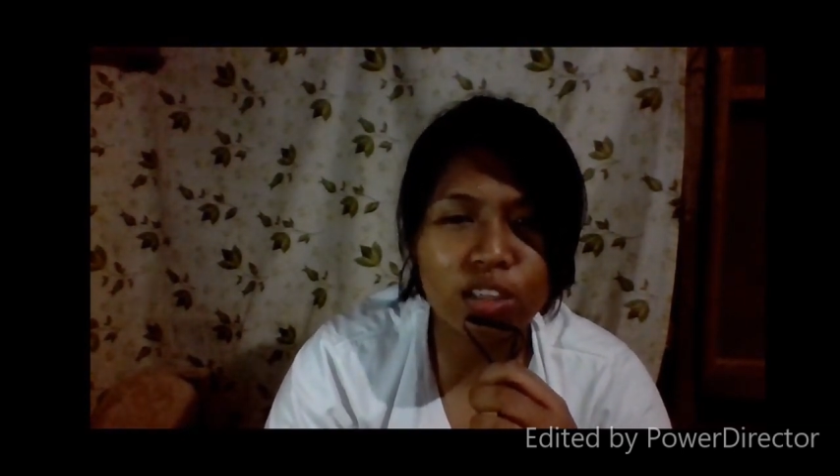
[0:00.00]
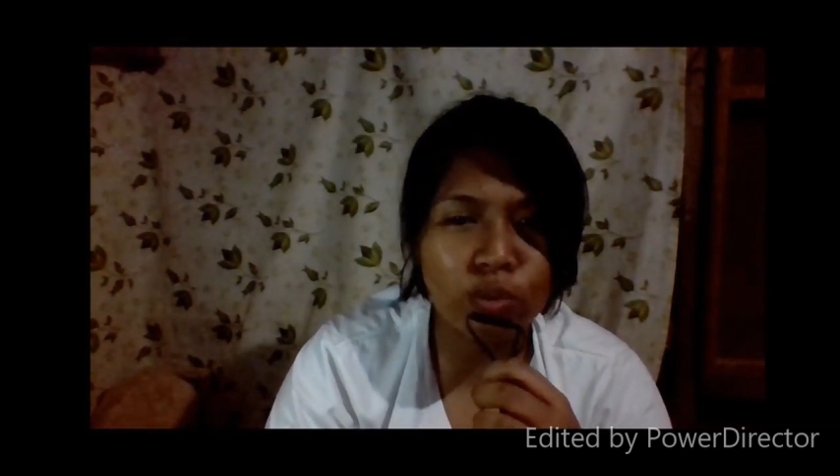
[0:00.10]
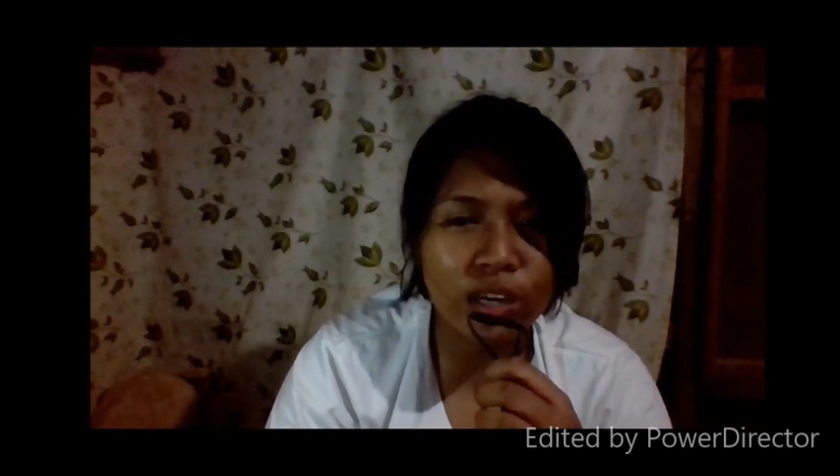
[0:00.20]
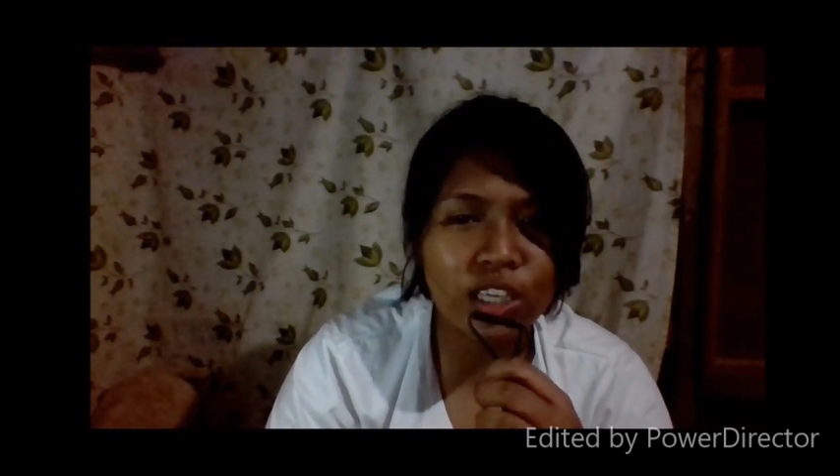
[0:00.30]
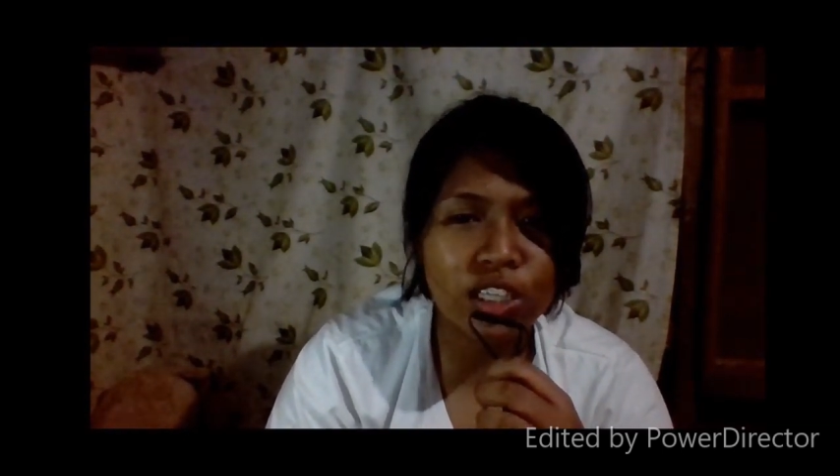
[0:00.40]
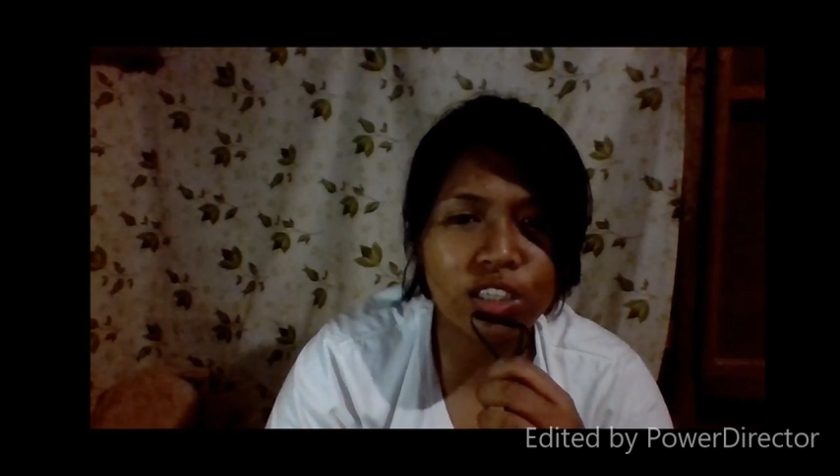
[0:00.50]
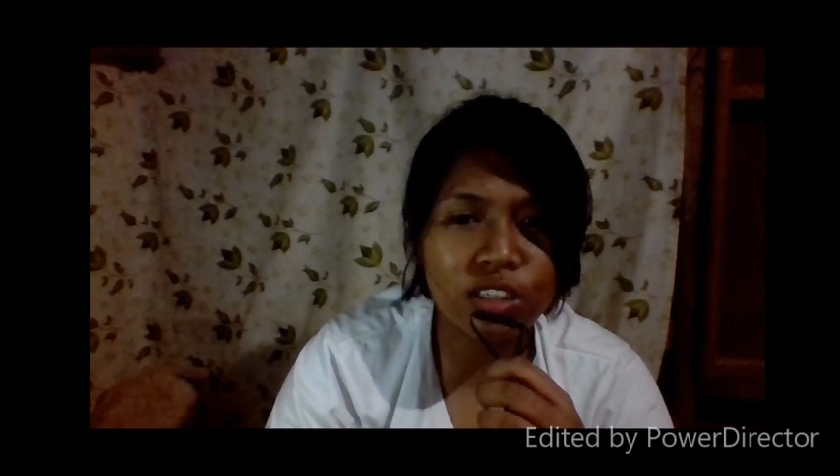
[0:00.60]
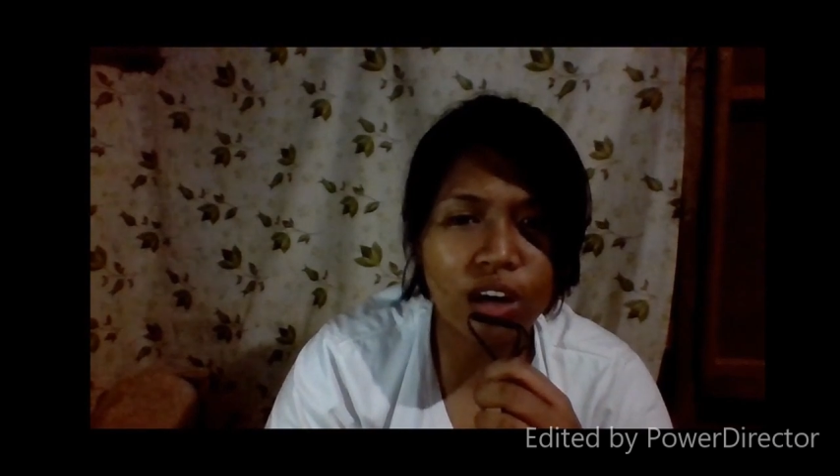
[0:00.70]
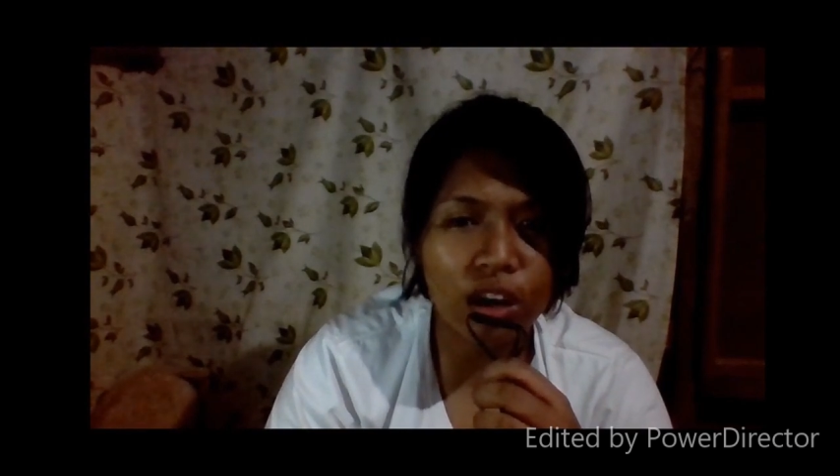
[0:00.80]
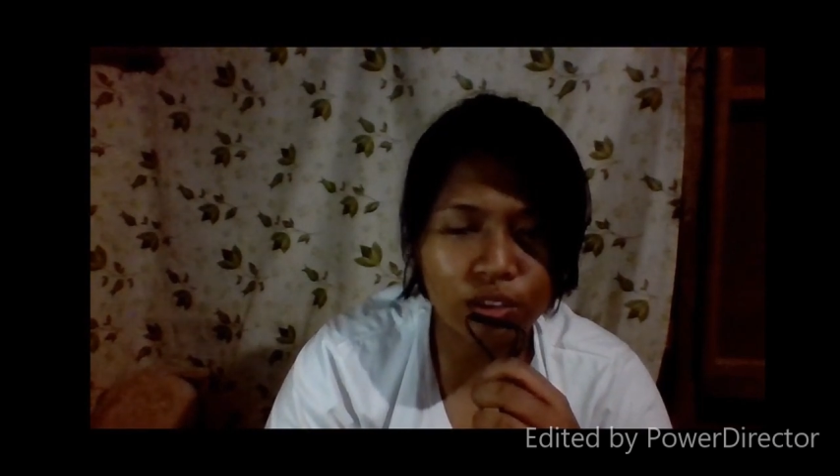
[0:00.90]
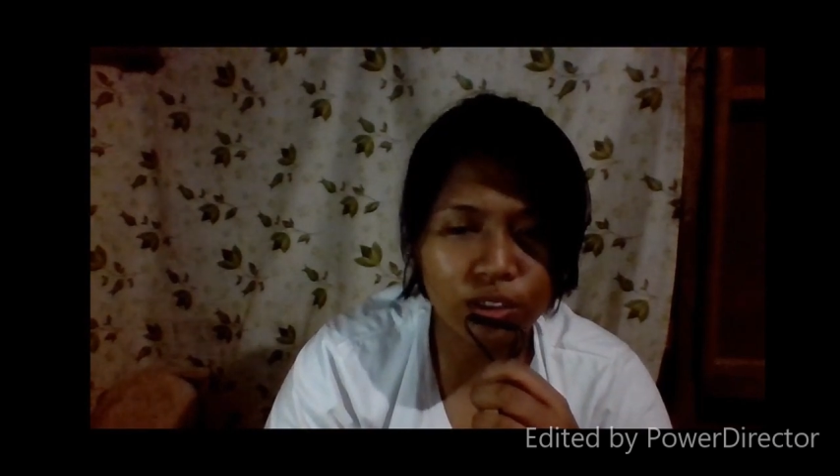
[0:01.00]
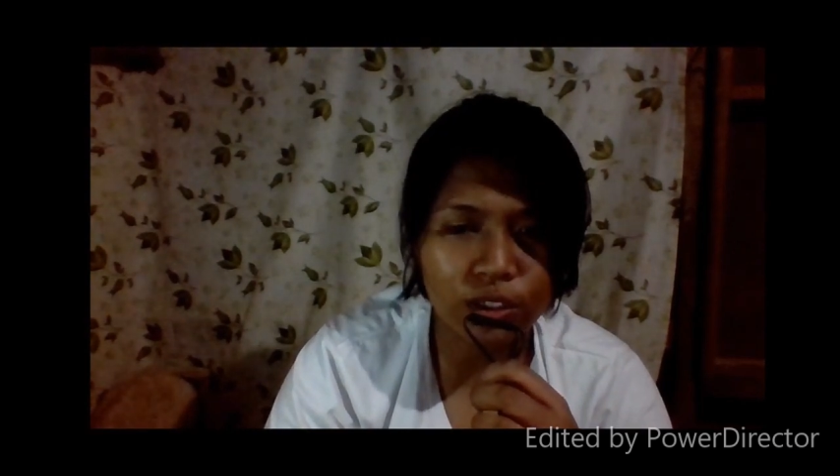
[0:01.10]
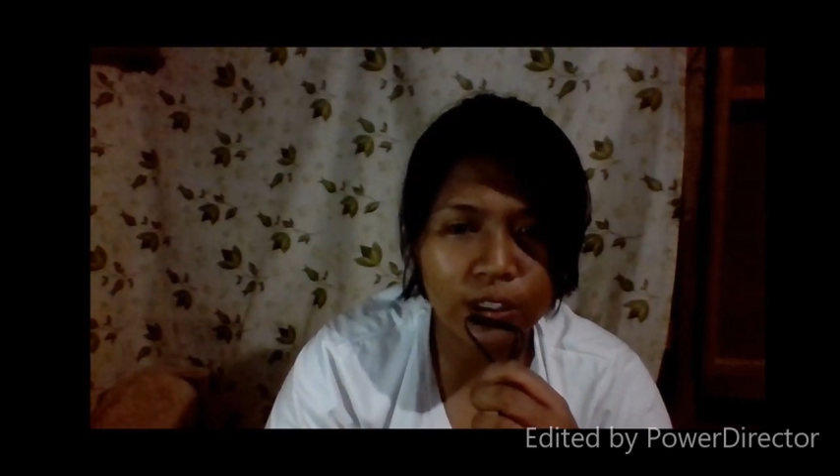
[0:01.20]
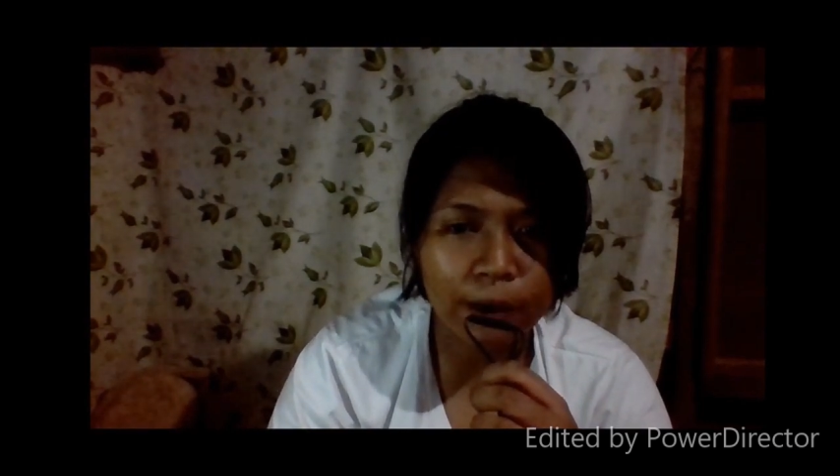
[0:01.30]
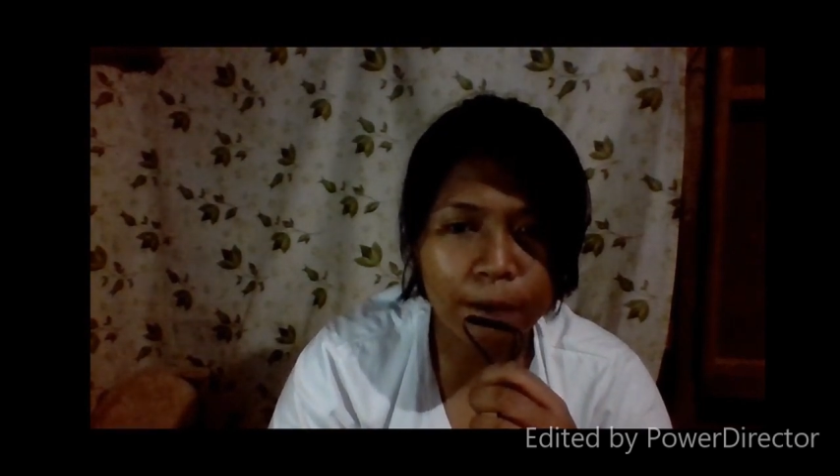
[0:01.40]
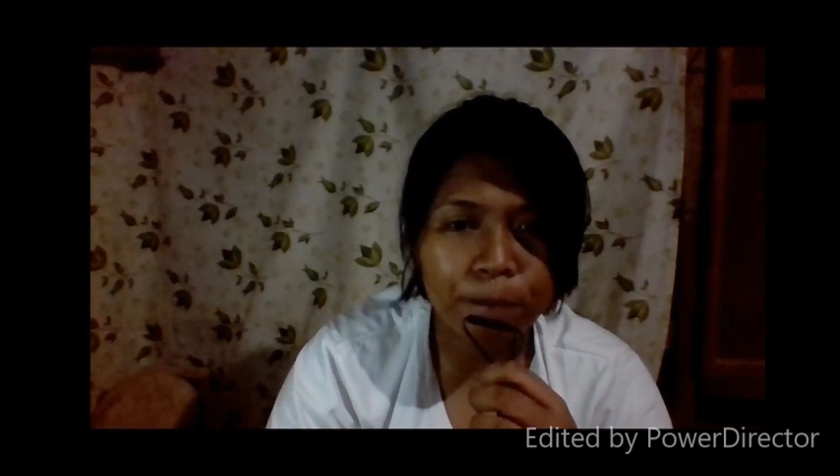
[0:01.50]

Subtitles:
switch routers.